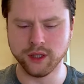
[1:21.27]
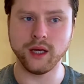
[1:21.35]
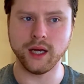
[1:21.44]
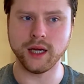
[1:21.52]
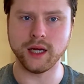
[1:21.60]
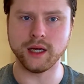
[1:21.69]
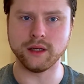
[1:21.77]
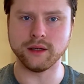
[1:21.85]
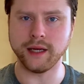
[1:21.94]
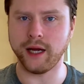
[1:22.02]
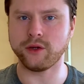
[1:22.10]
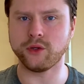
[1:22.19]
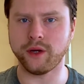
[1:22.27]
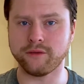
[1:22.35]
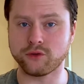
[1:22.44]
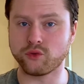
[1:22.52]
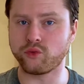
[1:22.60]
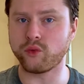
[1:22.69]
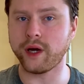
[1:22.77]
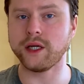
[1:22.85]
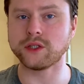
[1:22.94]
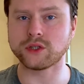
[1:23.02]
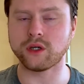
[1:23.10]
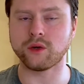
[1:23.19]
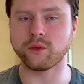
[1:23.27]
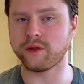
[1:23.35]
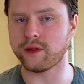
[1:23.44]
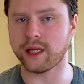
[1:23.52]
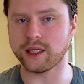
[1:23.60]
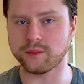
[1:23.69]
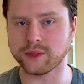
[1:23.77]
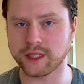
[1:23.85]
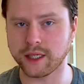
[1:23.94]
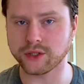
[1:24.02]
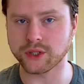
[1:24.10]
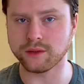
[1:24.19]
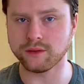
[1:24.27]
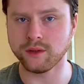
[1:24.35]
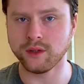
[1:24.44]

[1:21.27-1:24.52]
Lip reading: And now you have to write a song within that limitation.